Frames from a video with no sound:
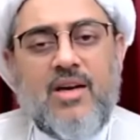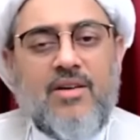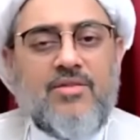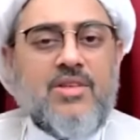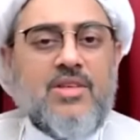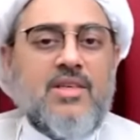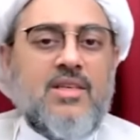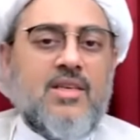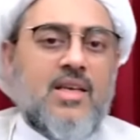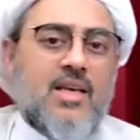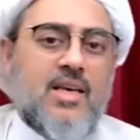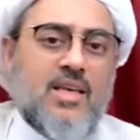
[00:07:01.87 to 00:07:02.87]
after
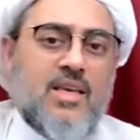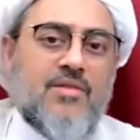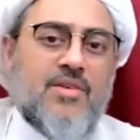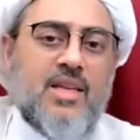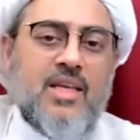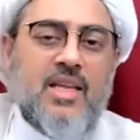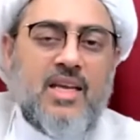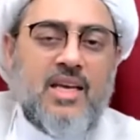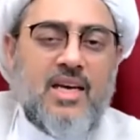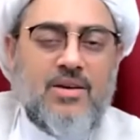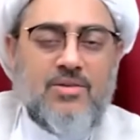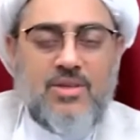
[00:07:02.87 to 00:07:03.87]
giving an
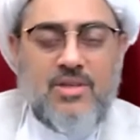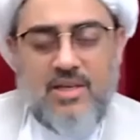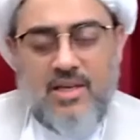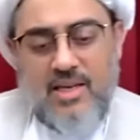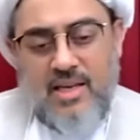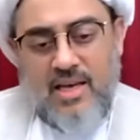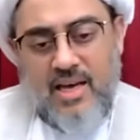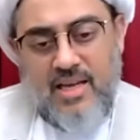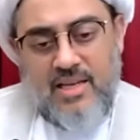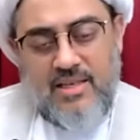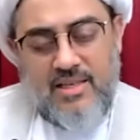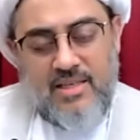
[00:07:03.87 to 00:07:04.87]
account
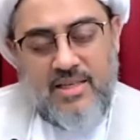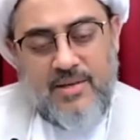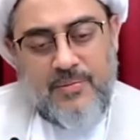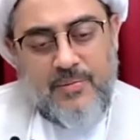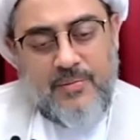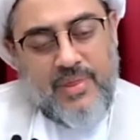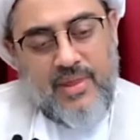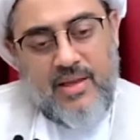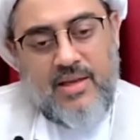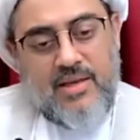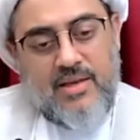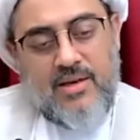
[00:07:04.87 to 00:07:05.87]
and
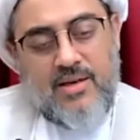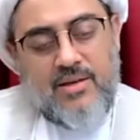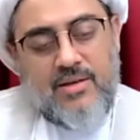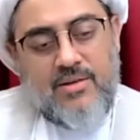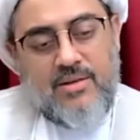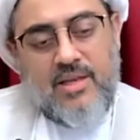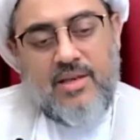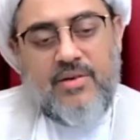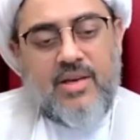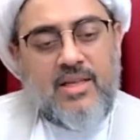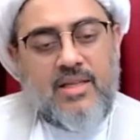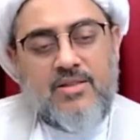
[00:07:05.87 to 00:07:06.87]

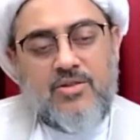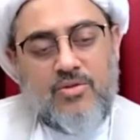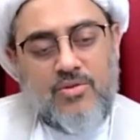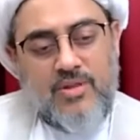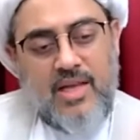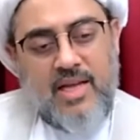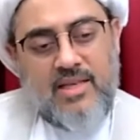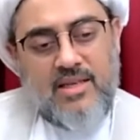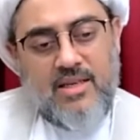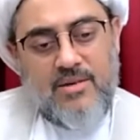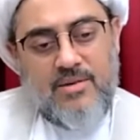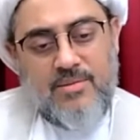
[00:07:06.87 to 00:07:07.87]
giving it. So that
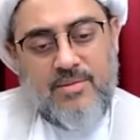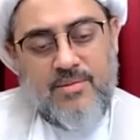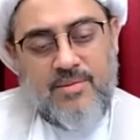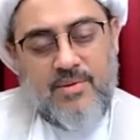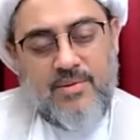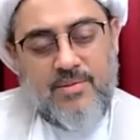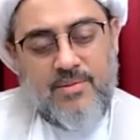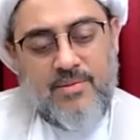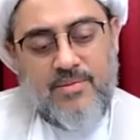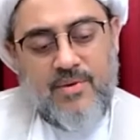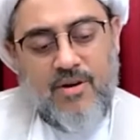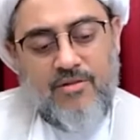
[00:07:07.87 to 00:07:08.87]

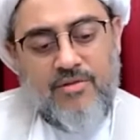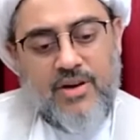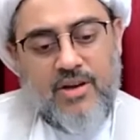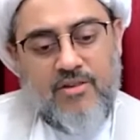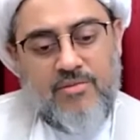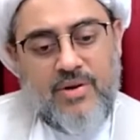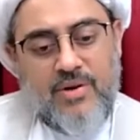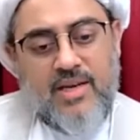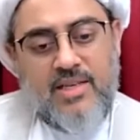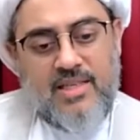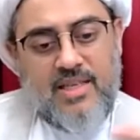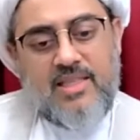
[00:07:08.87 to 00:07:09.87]
offering of
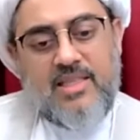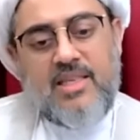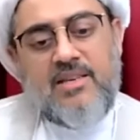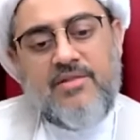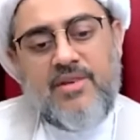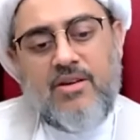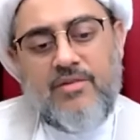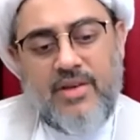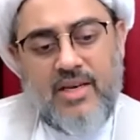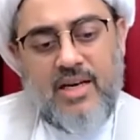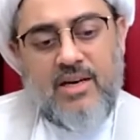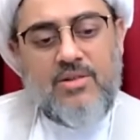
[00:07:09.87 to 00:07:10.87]
prayers is the giving of
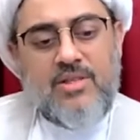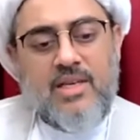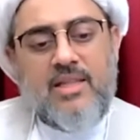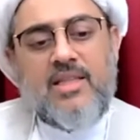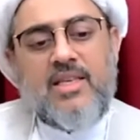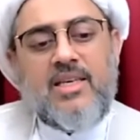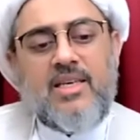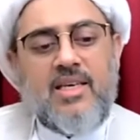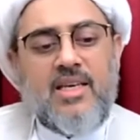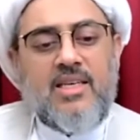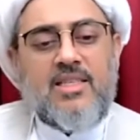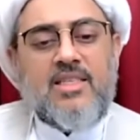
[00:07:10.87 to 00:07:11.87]
accounts and the
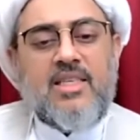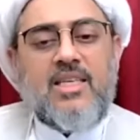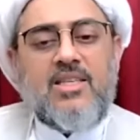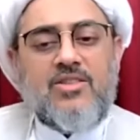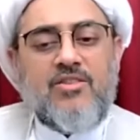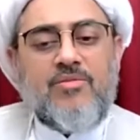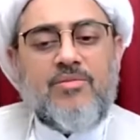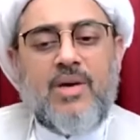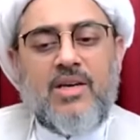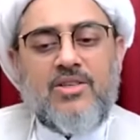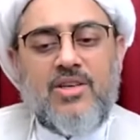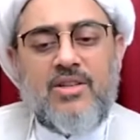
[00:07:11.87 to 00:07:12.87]
scenes of
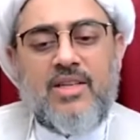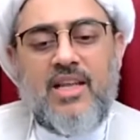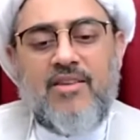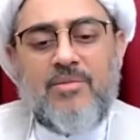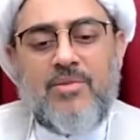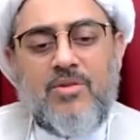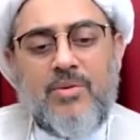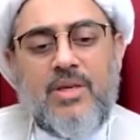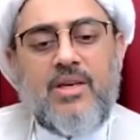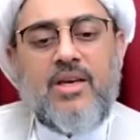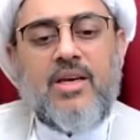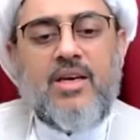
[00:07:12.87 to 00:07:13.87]
mahshar that have to
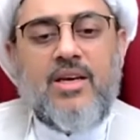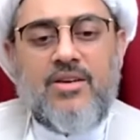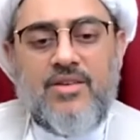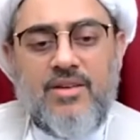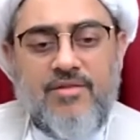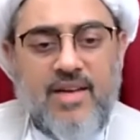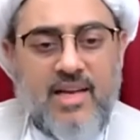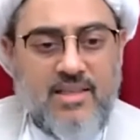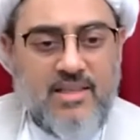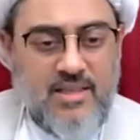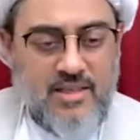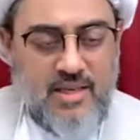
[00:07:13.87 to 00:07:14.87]
be
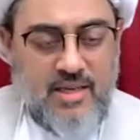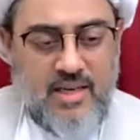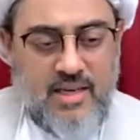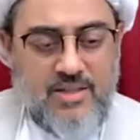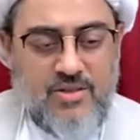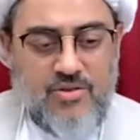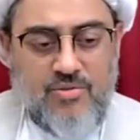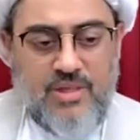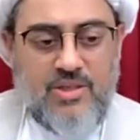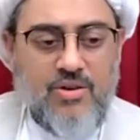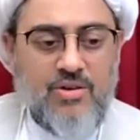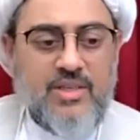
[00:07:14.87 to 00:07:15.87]
reflected and assumed
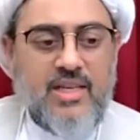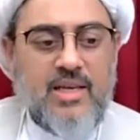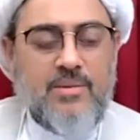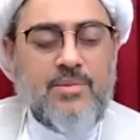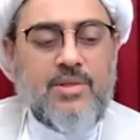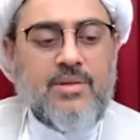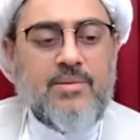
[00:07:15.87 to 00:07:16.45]
at all times.